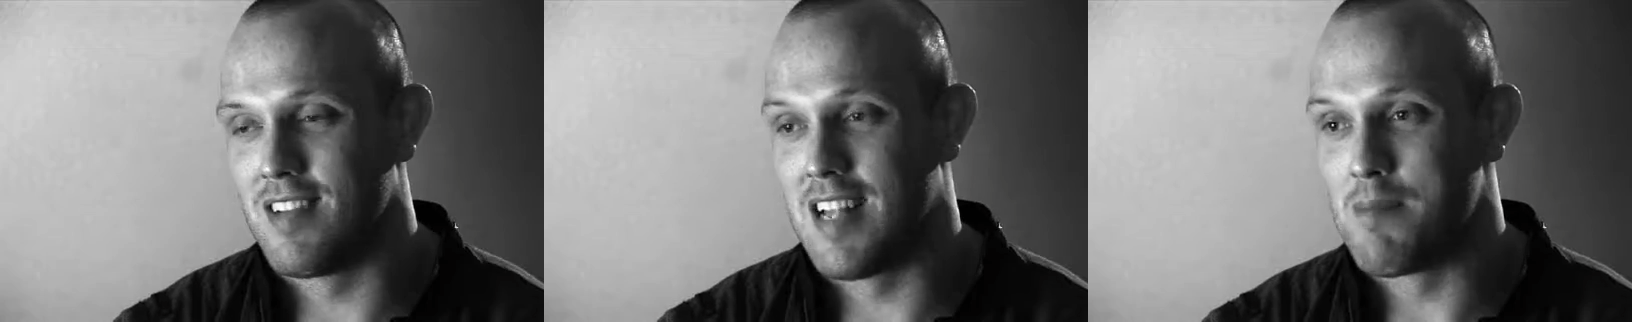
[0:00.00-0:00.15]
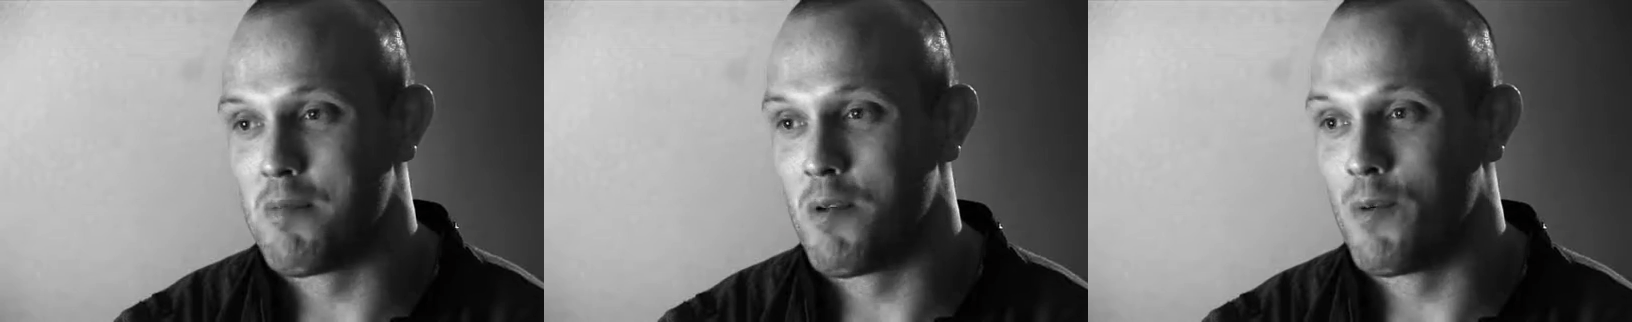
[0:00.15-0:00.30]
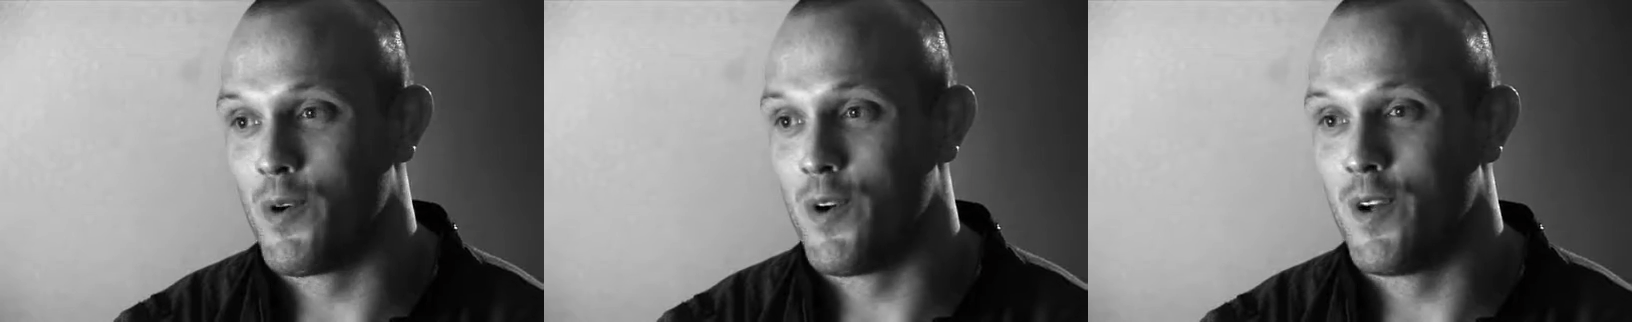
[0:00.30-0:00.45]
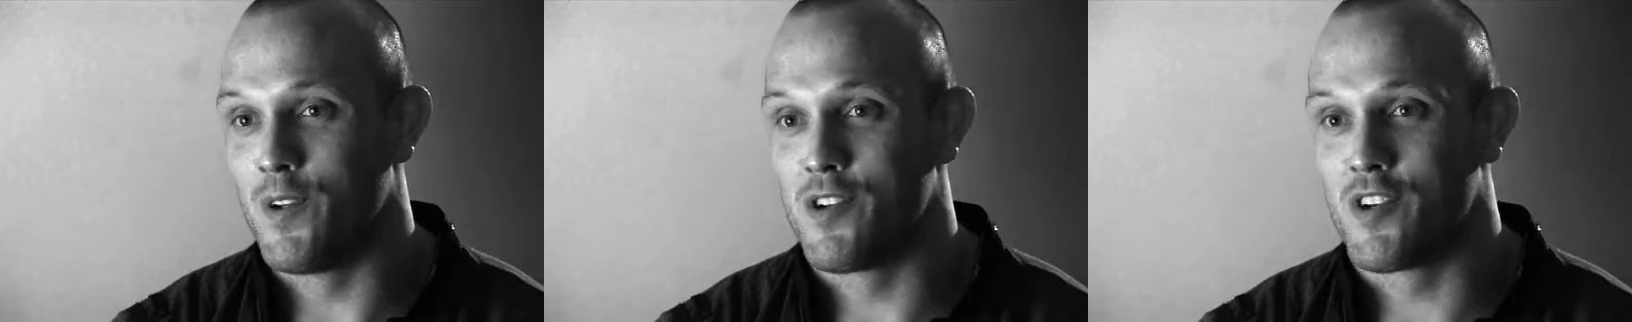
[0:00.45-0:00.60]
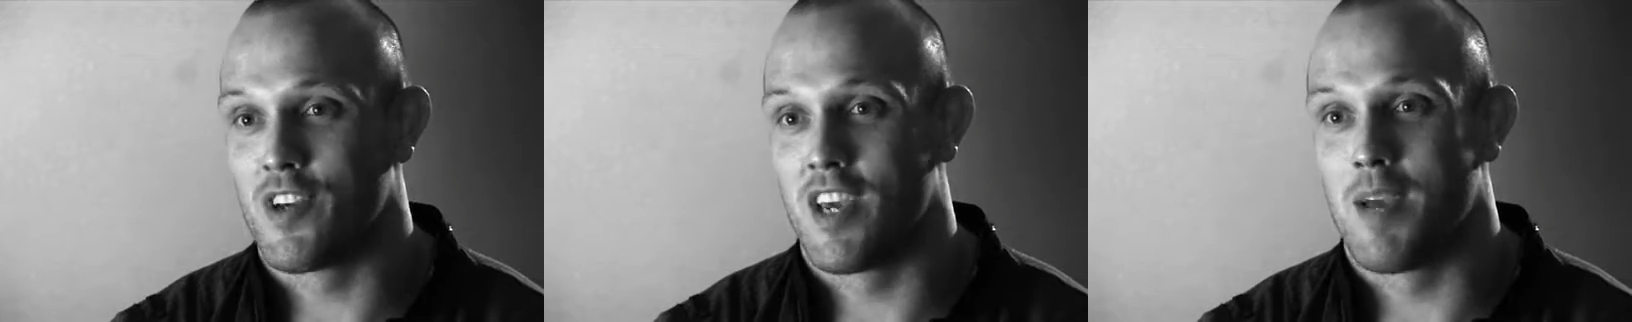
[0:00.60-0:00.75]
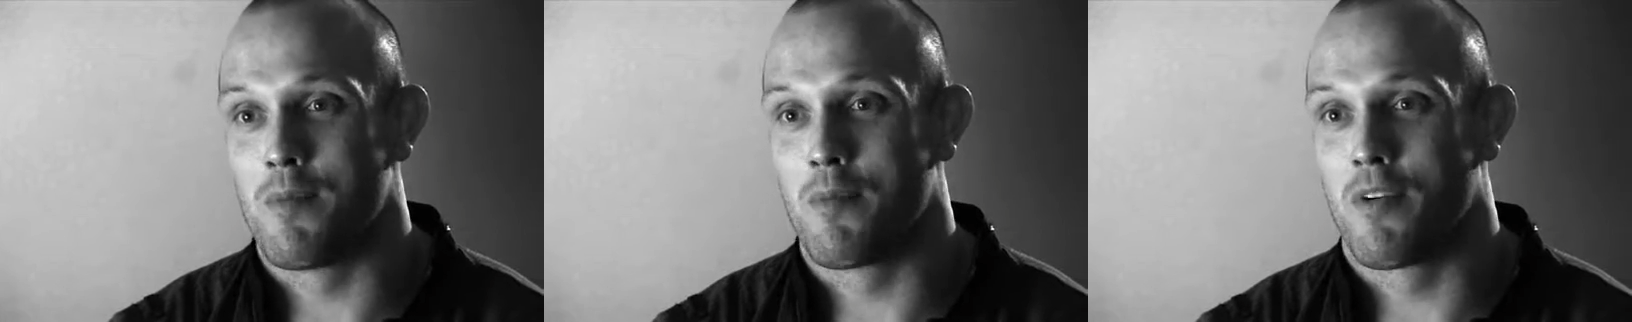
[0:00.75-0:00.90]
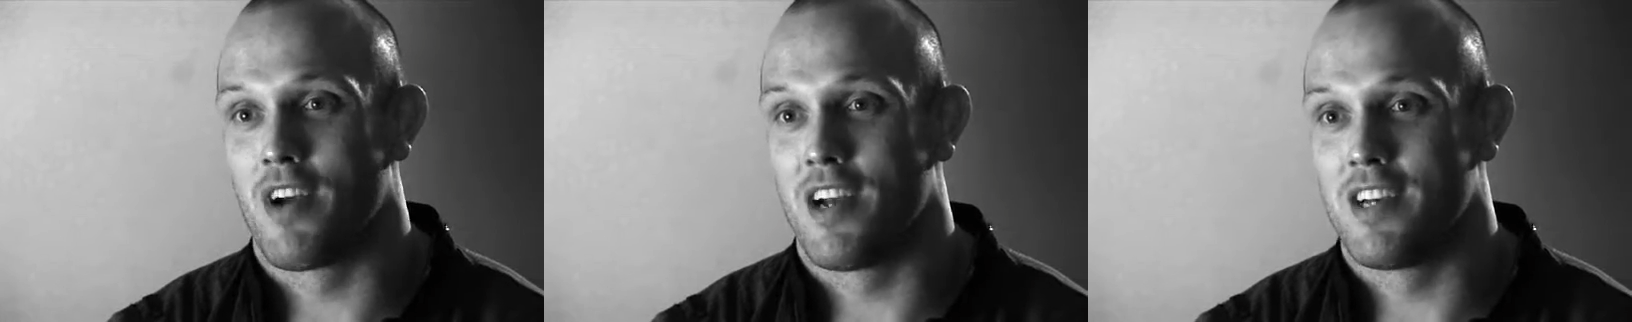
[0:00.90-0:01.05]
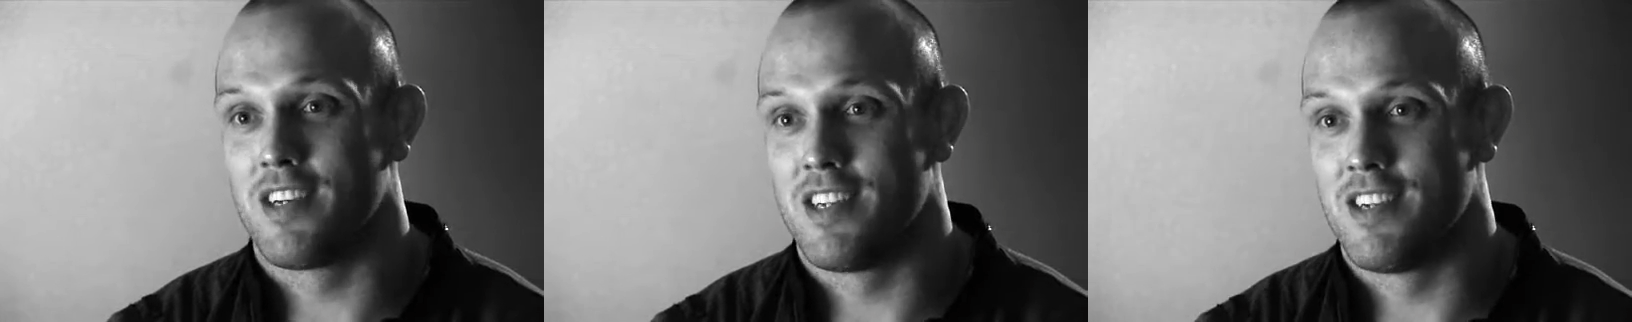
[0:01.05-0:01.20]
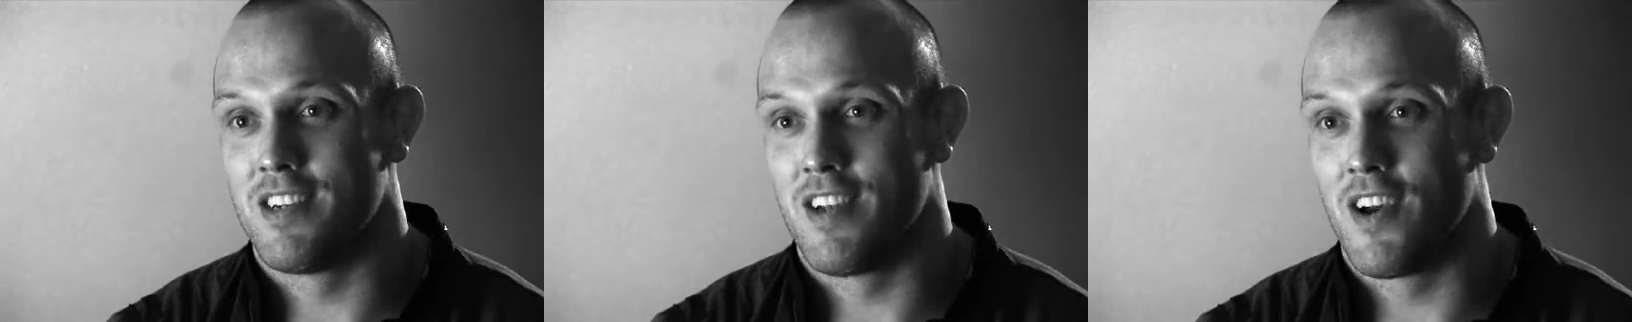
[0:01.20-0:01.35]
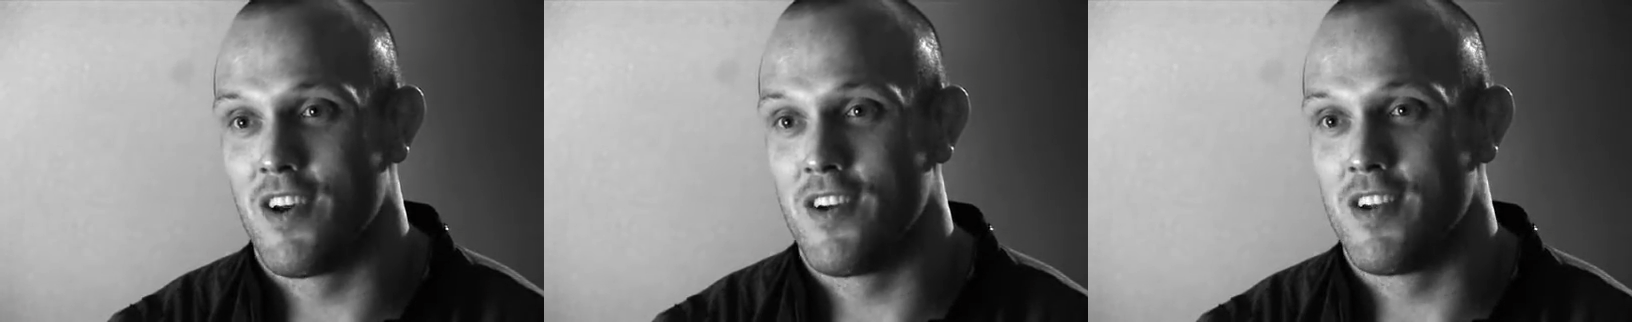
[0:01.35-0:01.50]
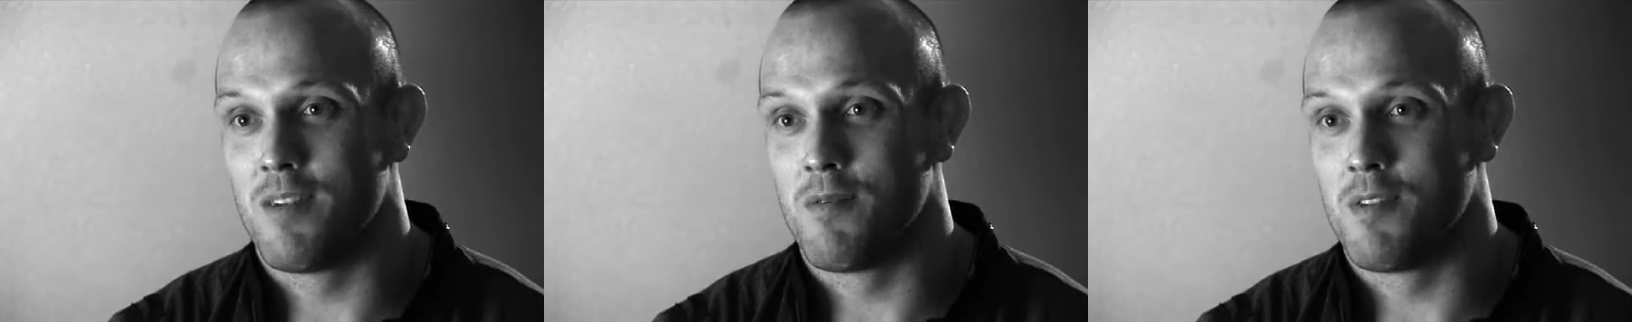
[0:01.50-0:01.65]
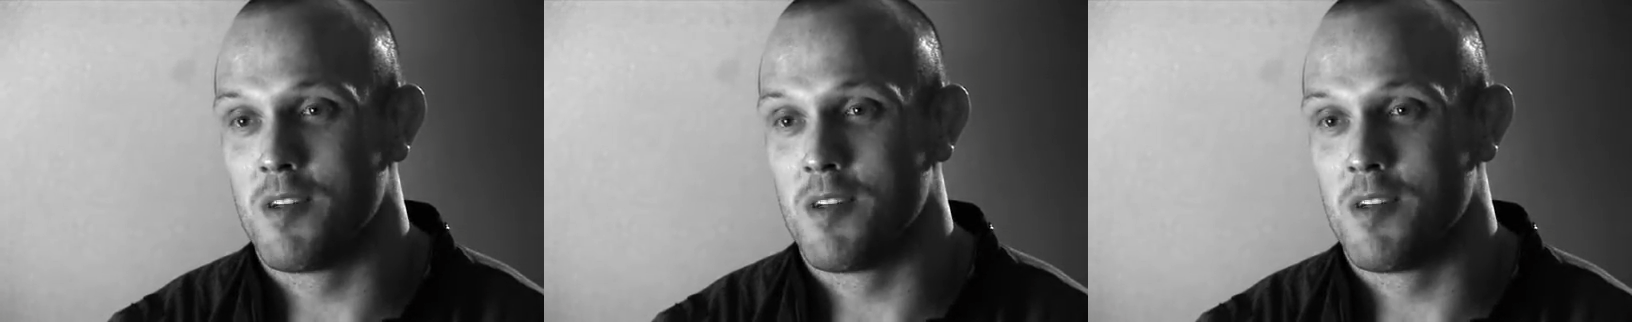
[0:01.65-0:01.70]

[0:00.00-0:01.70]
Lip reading: like my world just came crashing down.